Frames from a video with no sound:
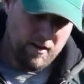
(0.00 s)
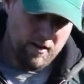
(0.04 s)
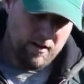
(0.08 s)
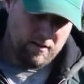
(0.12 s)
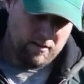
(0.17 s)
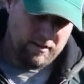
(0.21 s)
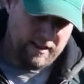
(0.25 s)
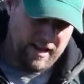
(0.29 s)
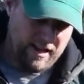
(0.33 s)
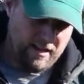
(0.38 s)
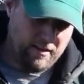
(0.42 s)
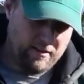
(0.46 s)

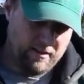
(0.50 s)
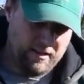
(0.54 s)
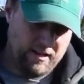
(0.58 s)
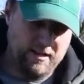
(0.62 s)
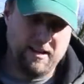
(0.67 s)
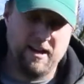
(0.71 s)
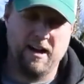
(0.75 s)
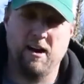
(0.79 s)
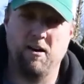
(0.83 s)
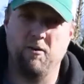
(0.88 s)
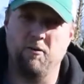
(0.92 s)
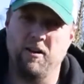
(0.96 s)
Lately
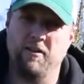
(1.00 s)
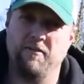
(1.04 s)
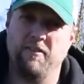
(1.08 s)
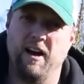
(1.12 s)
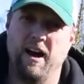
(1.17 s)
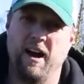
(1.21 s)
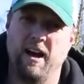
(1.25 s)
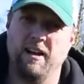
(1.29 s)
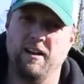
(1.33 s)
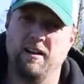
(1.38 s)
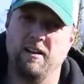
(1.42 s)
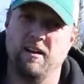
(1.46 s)
now we've
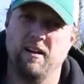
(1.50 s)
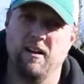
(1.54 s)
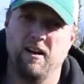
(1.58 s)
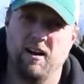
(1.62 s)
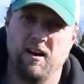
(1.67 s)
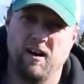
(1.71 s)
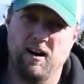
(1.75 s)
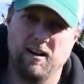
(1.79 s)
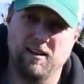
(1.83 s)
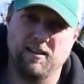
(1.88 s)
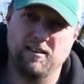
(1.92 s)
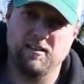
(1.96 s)
had
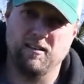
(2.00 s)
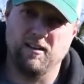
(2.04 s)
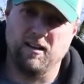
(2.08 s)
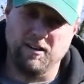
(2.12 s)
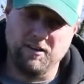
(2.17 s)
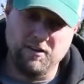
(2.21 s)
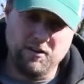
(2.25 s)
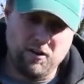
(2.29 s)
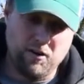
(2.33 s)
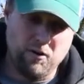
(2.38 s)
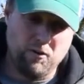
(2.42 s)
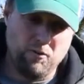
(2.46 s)
a
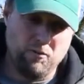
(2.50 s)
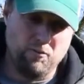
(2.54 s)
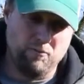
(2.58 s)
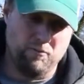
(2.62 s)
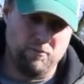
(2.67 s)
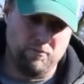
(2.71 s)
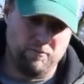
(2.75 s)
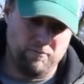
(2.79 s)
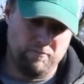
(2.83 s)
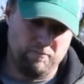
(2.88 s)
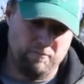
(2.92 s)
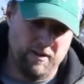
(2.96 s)
new
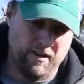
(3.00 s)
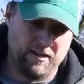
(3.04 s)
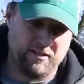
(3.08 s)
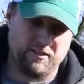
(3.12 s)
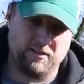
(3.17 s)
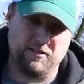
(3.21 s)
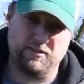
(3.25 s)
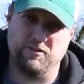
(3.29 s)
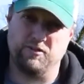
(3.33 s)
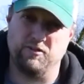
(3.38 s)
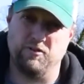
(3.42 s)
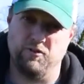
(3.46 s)

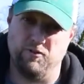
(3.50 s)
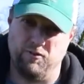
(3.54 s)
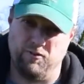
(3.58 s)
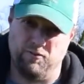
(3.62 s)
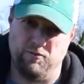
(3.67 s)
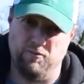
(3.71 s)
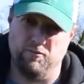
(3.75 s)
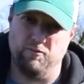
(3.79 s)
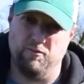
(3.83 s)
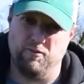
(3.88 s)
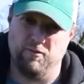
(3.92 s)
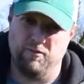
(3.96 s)
mix
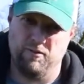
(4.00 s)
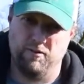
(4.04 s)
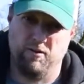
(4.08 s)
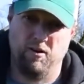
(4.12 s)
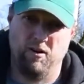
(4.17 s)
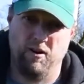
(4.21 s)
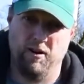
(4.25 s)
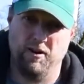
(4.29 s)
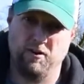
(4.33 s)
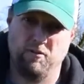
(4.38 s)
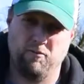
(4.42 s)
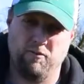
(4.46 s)
to
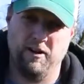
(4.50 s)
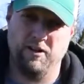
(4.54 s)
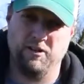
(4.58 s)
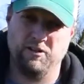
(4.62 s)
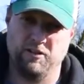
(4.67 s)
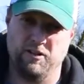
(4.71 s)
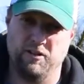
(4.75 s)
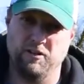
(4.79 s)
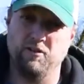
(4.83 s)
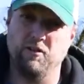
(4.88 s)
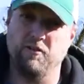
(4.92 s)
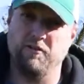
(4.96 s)
our equation,
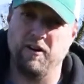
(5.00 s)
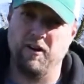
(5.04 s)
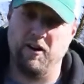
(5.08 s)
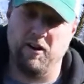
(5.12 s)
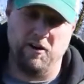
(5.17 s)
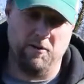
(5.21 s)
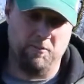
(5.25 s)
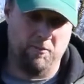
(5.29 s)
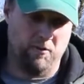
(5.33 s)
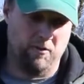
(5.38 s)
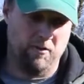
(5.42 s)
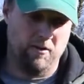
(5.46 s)
a new
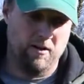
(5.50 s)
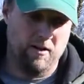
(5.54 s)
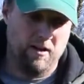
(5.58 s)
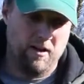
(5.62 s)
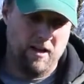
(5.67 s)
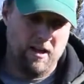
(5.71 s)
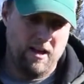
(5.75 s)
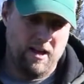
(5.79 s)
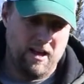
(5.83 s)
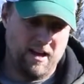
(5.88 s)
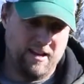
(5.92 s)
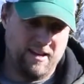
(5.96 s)
variable,
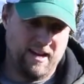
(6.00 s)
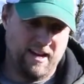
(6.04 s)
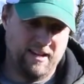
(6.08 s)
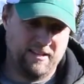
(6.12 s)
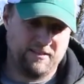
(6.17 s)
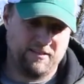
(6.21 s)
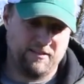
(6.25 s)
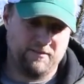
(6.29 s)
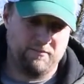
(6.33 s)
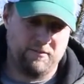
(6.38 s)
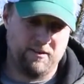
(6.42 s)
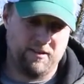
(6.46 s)
and
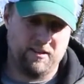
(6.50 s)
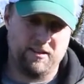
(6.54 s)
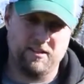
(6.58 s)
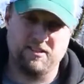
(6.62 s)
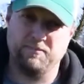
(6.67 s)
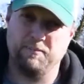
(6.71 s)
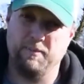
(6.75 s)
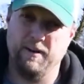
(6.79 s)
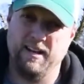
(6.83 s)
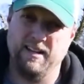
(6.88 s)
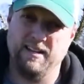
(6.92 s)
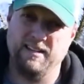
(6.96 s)
that's with this
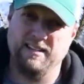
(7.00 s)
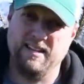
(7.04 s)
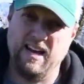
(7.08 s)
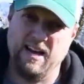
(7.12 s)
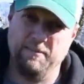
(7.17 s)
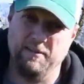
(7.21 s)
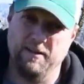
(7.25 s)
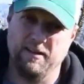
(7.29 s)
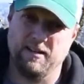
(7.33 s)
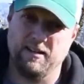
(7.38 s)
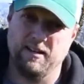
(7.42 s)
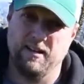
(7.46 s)

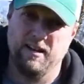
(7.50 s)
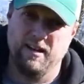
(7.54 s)
pandemic.